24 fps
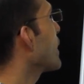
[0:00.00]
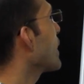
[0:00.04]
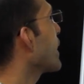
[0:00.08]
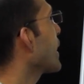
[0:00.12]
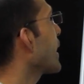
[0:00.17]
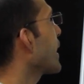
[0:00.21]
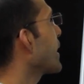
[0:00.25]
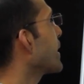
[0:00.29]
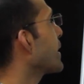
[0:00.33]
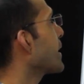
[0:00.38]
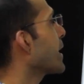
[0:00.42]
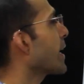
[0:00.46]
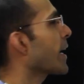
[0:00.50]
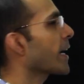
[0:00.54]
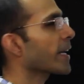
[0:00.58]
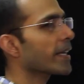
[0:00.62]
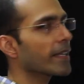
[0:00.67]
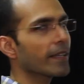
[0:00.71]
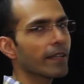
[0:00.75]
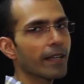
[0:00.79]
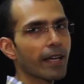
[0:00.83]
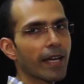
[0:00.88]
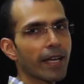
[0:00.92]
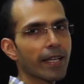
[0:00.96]
and
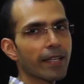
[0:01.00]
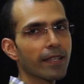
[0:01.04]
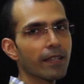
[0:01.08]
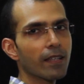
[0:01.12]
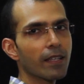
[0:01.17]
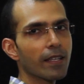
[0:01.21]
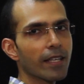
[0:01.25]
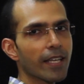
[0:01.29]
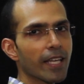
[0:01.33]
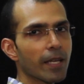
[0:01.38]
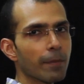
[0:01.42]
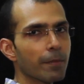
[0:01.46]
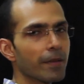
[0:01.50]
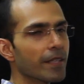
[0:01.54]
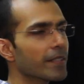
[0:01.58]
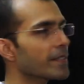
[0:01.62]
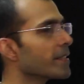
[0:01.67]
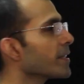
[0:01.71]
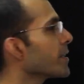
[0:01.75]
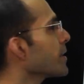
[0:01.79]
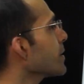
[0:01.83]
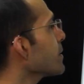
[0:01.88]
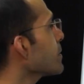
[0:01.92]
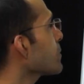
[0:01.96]
angle
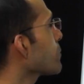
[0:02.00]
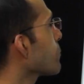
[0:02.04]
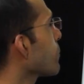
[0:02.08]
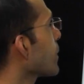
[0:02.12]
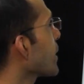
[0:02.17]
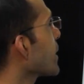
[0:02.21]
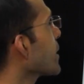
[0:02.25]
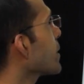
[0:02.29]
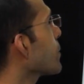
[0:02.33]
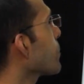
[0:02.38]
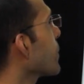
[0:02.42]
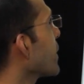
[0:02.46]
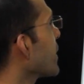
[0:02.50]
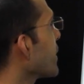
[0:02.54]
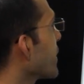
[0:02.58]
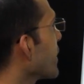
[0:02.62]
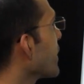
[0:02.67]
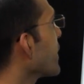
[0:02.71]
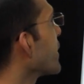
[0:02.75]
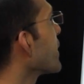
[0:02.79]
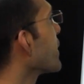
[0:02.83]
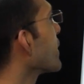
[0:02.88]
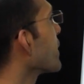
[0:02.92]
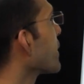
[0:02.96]
ABC is 120
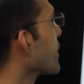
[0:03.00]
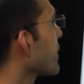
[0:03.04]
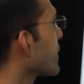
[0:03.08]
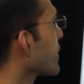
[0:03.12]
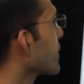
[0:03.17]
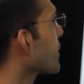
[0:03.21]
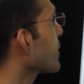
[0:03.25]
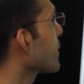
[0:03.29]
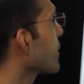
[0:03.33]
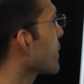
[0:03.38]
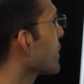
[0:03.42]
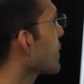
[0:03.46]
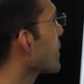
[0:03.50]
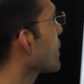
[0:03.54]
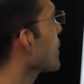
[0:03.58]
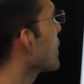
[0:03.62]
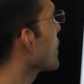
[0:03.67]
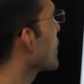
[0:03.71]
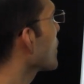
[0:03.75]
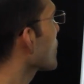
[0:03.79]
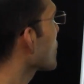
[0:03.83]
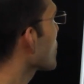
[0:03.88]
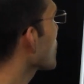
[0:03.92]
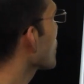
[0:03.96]
degrees.
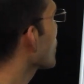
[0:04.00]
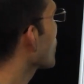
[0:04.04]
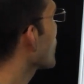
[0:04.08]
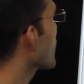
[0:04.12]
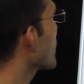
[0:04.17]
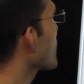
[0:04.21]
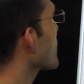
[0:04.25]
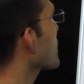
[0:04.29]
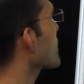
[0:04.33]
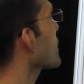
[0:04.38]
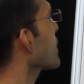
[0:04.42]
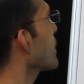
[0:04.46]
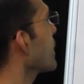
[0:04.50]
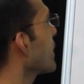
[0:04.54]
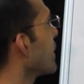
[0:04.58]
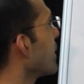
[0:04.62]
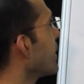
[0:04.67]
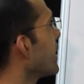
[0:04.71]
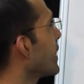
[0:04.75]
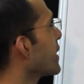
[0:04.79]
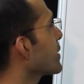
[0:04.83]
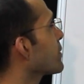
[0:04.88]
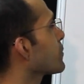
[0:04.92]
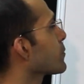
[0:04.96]
So first
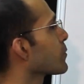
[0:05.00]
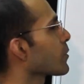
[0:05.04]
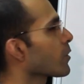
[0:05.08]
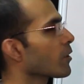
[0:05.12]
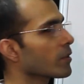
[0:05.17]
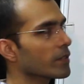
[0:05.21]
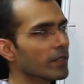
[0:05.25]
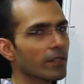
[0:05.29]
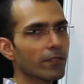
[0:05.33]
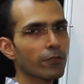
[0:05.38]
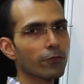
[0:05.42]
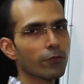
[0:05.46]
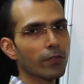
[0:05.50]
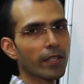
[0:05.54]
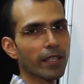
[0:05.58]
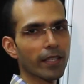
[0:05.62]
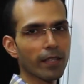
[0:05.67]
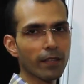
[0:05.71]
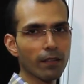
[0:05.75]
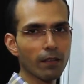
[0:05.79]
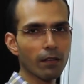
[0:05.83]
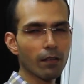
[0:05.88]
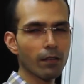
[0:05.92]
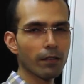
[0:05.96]
let's draw this
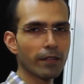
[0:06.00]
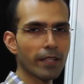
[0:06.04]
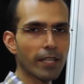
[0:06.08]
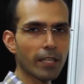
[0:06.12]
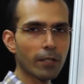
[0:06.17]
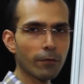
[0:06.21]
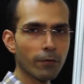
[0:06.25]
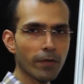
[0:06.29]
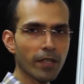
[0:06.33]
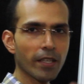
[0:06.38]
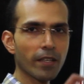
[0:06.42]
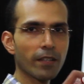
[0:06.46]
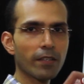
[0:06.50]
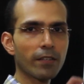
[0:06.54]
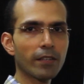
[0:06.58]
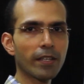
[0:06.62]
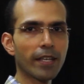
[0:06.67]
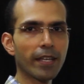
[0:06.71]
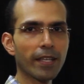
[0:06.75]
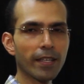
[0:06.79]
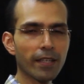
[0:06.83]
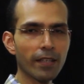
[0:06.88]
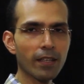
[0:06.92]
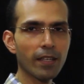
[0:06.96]
triangle. Now that way a
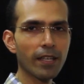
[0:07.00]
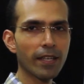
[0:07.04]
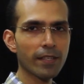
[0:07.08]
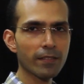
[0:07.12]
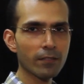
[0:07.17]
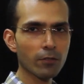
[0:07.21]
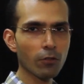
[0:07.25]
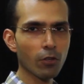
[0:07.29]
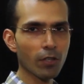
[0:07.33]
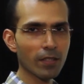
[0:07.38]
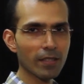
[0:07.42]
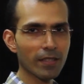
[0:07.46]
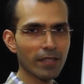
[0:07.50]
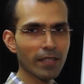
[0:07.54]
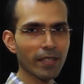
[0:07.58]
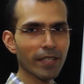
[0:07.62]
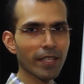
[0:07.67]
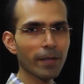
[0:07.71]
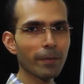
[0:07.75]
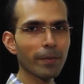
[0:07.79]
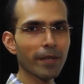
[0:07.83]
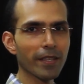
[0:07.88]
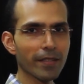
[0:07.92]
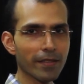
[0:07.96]
triangle has got
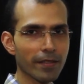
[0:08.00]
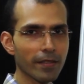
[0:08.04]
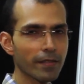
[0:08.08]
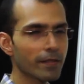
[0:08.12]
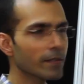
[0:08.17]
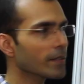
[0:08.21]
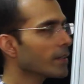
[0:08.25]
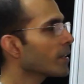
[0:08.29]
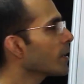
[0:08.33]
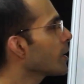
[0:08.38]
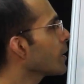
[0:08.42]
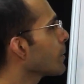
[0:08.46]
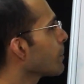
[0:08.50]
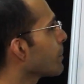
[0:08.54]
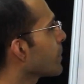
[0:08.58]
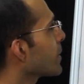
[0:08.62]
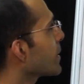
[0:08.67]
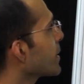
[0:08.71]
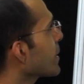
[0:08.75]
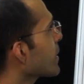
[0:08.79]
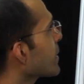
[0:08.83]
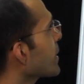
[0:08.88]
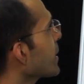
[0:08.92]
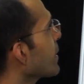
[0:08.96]
3 bases, but
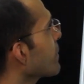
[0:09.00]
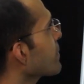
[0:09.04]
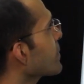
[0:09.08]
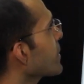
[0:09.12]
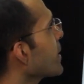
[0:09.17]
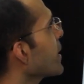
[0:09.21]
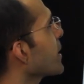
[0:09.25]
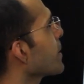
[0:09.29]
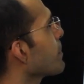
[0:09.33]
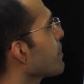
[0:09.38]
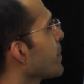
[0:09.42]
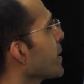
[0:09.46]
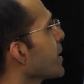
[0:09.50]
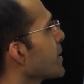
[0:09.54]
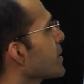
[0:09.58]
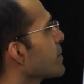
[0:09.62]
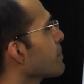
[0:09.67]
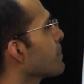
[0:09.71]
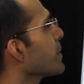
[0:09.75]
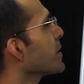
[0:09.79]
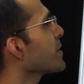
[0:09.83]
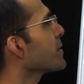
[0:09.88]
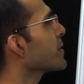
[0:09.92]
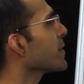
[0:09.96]
here they have said base
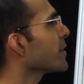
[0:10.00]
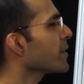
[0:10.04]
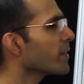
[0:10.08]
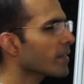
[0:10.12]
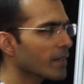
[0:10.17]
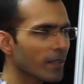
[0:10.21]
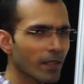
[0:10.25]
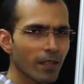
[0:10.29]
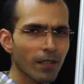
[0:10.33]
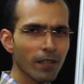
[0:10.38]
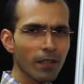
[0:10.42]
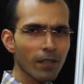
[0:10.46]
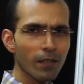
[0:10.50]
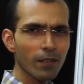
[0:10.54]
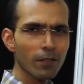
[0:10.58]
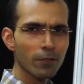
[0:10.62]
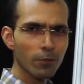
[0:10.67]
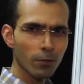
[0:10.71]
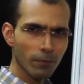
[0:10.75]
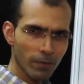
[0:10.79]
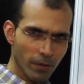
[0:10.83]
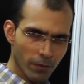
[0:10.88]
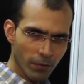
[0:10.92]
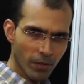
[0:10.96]
BC.
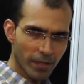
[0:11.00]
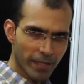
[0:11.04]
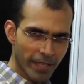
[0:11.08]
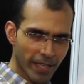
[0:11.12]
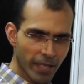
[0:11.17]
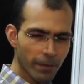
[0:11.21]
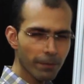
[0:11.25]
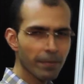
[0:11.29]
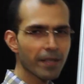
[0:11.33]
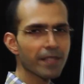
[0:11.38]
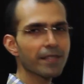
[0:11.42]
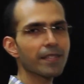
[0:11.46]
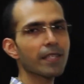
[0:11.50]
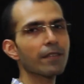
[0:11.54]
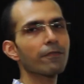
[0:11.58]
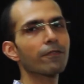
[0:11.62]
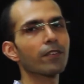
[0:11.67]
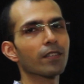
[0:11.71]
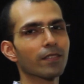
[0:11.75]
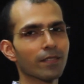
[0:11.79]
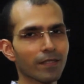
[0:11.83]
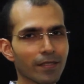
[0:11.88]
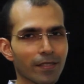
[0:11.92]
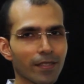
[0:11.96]
So we will take BC
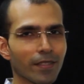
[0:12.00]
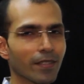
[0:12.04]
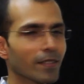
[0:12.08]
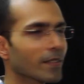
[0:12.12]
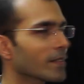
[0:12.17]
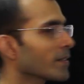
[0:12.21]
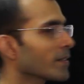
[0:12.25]
first.